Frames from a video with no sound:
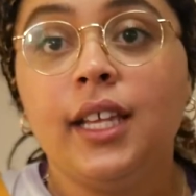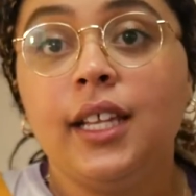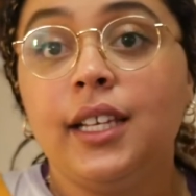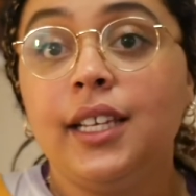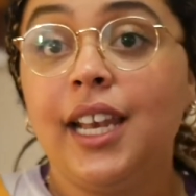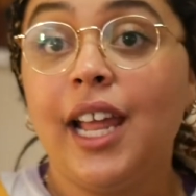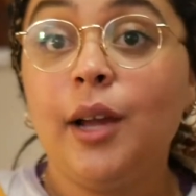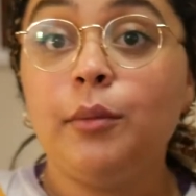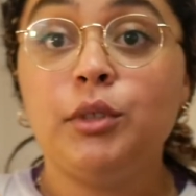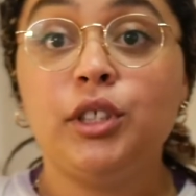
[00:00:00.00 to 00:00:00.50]

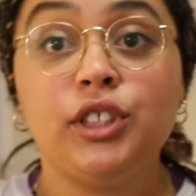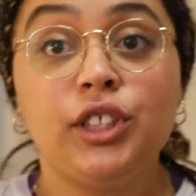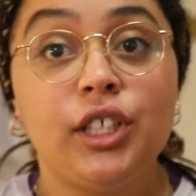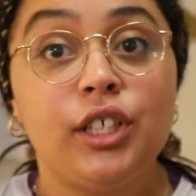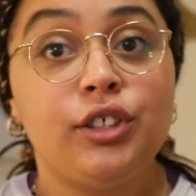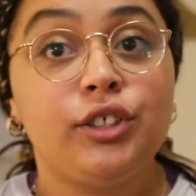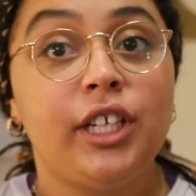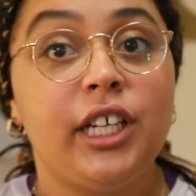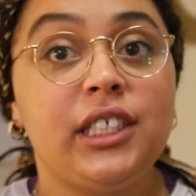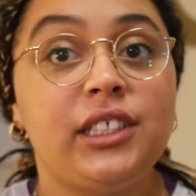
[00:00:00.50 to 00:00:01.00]
Now I'm just
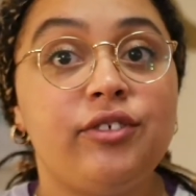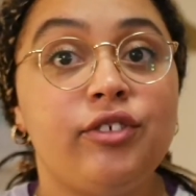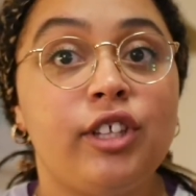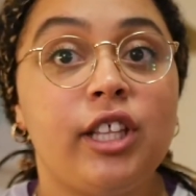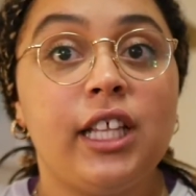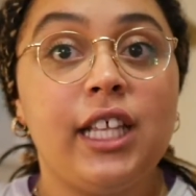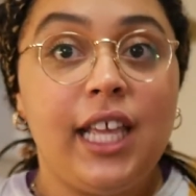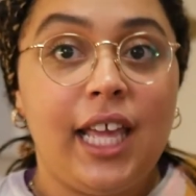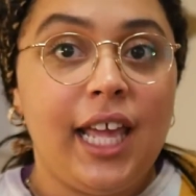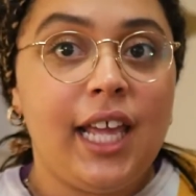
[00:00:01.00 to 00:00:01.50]
gonna transfer
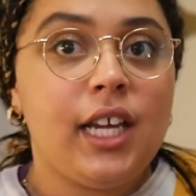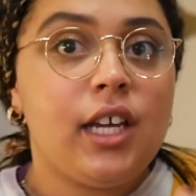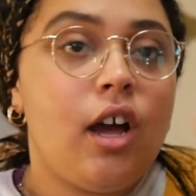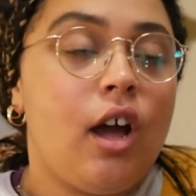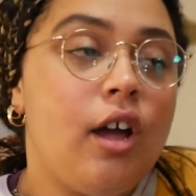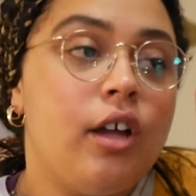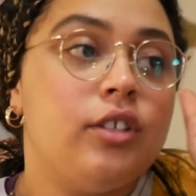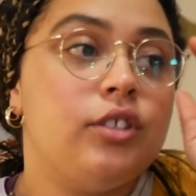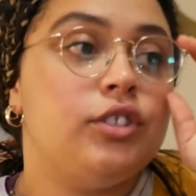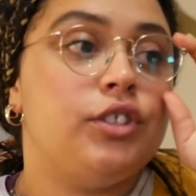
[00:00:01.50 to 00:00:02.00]
the cake
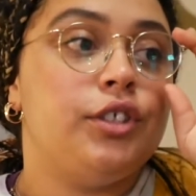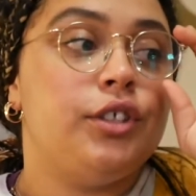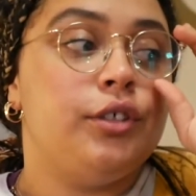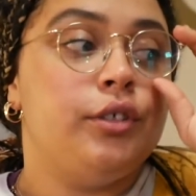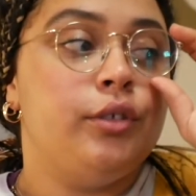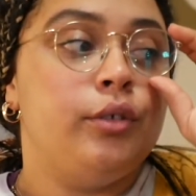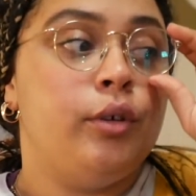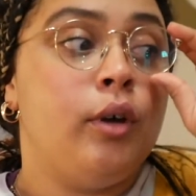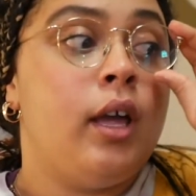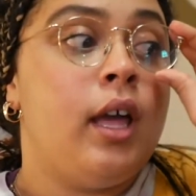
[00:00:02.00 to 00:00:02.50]

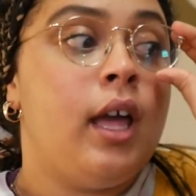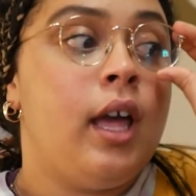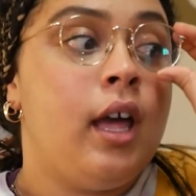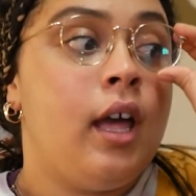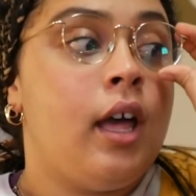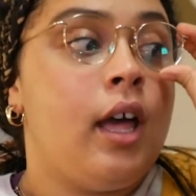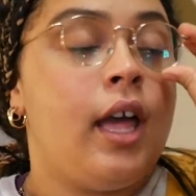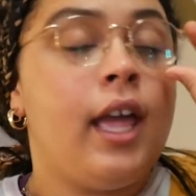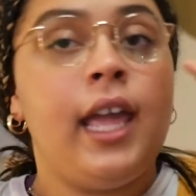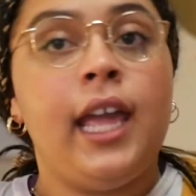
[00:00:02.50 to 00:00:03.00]
onto
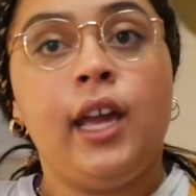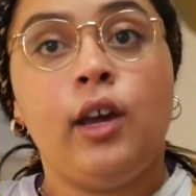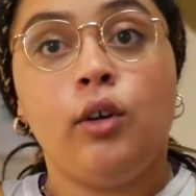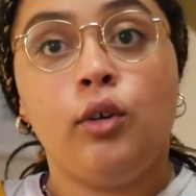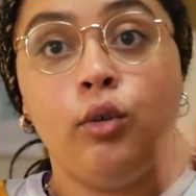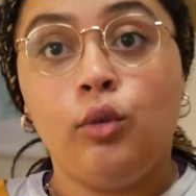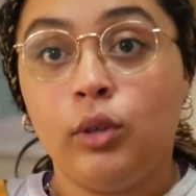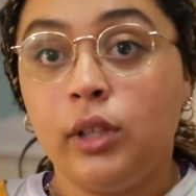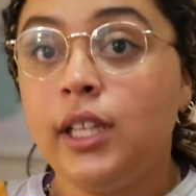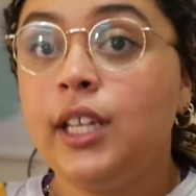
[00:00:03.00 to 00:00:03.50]
a
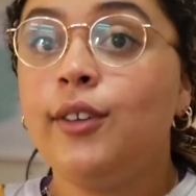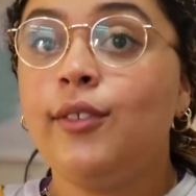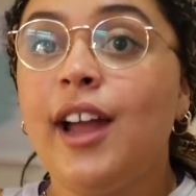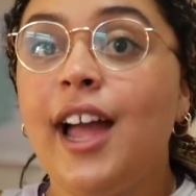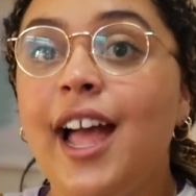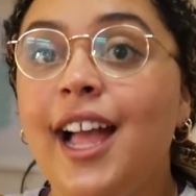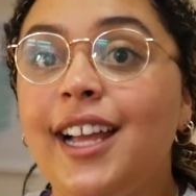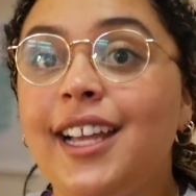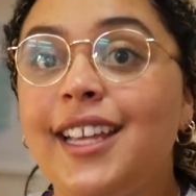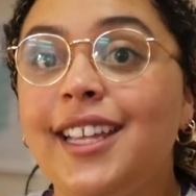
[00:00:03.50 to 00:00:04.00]
cooling
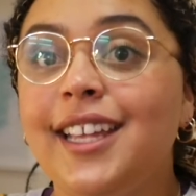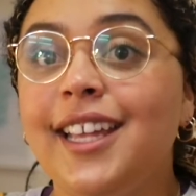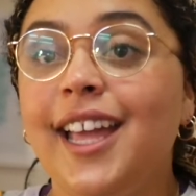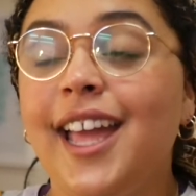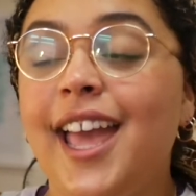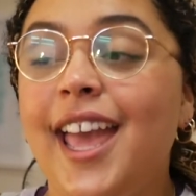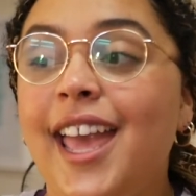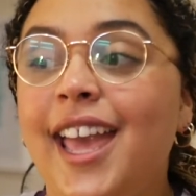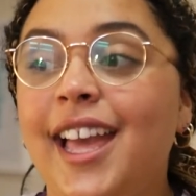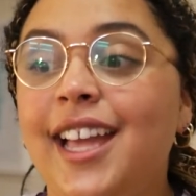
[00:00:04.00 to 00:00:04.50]
rack
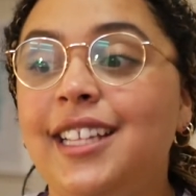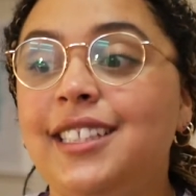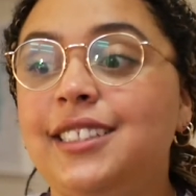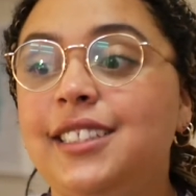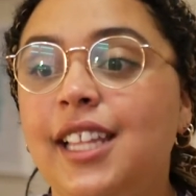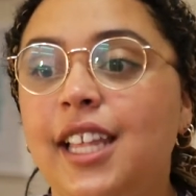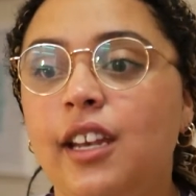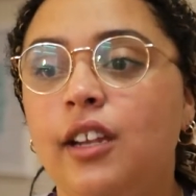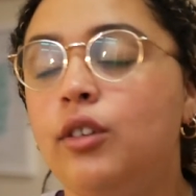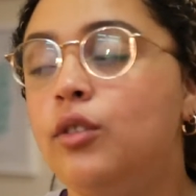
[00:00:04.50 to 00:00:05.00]
and
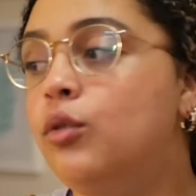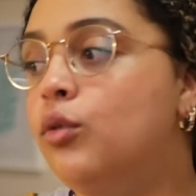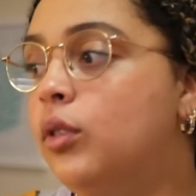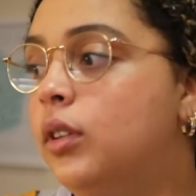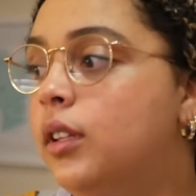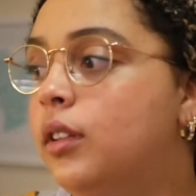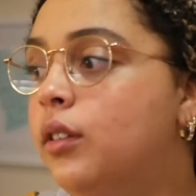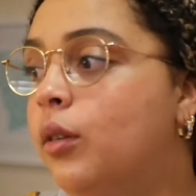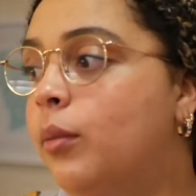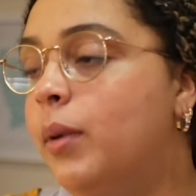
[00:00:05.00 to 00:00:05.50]
let it cool
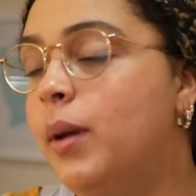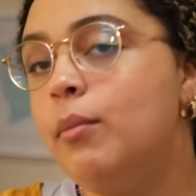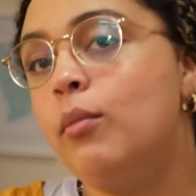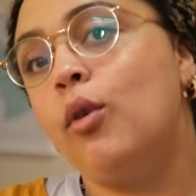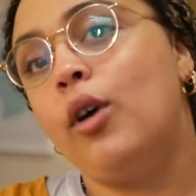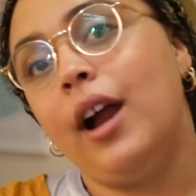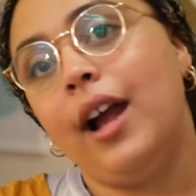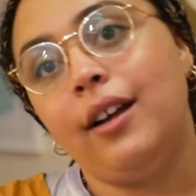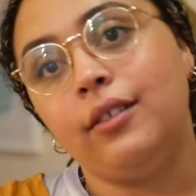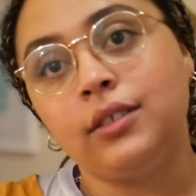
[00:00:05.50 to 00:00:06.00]
a little bit
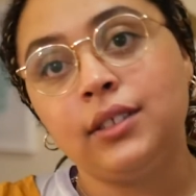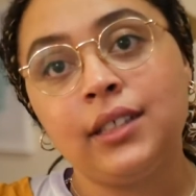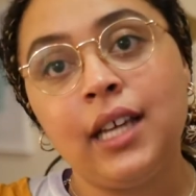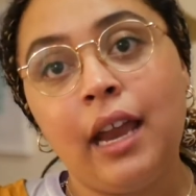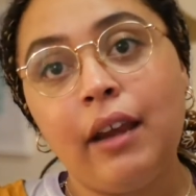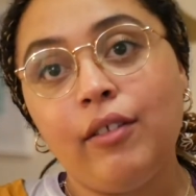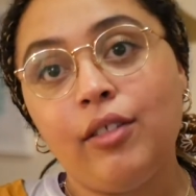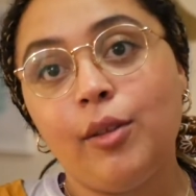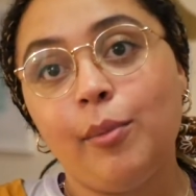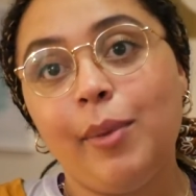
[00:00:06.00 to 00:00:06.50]
more
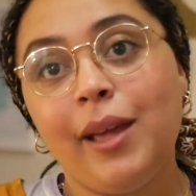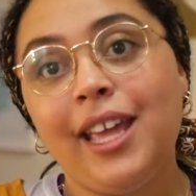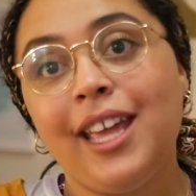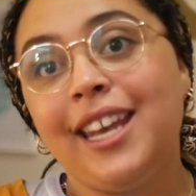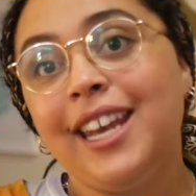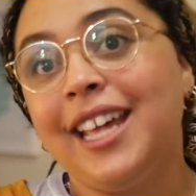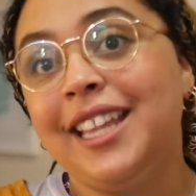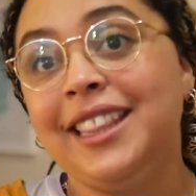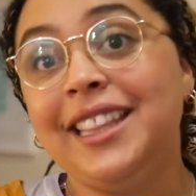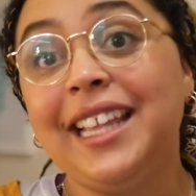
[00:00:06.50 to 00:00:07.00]
outside of the
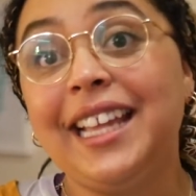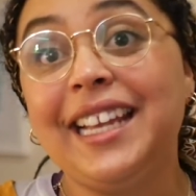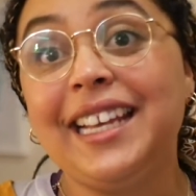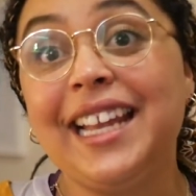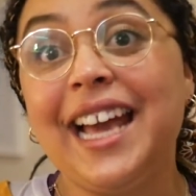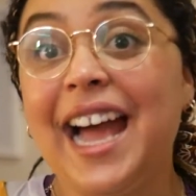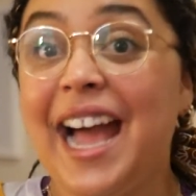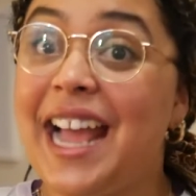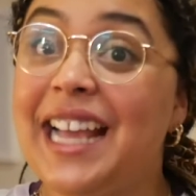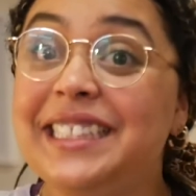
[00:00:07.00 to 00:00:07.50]
pan and
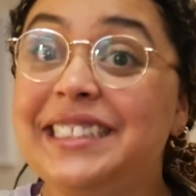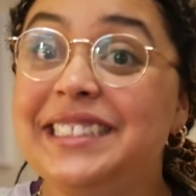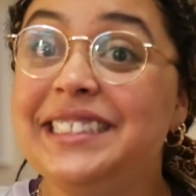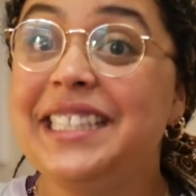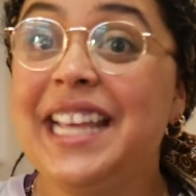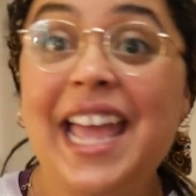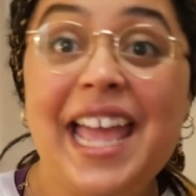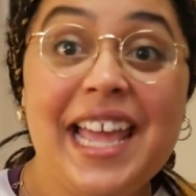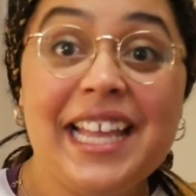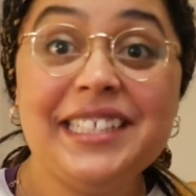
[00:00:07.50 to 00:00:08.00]
then
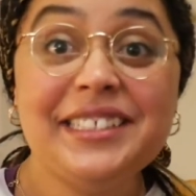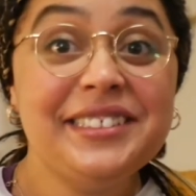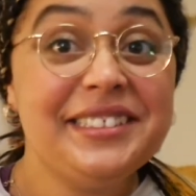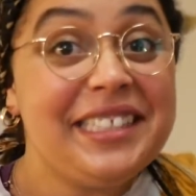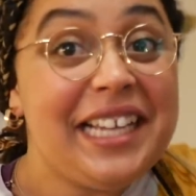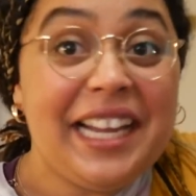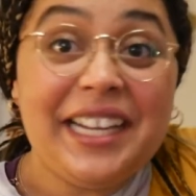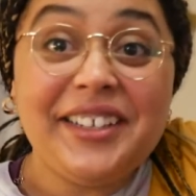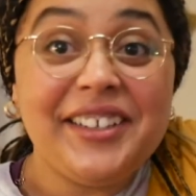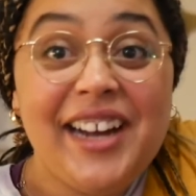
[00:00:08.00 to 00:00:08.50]
ice and
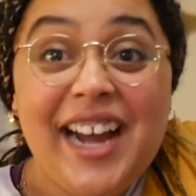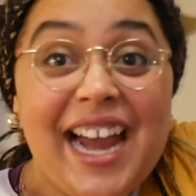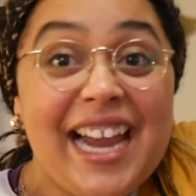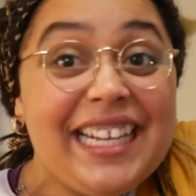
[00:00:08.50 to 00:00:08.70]
decorate.